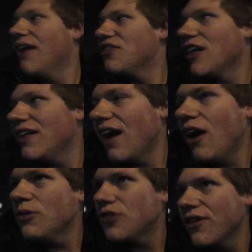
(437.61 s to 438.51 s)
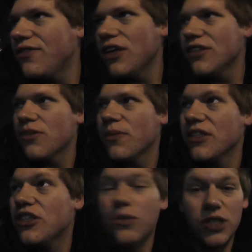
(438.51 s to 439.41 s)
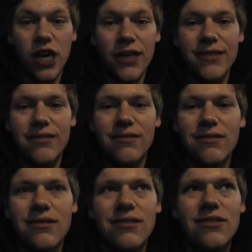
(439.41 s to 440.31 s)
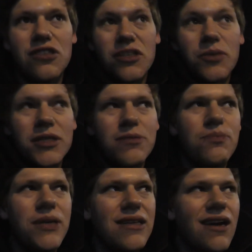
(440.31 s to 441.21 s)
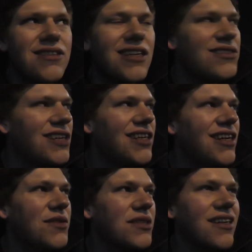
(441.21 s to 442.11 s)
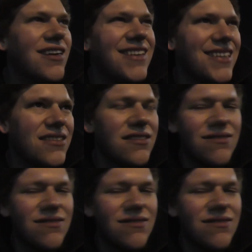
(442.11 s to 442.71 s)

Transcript: So I was trying to find something to do tonight, because I didn't want to be in the hotel all night, and I was like, I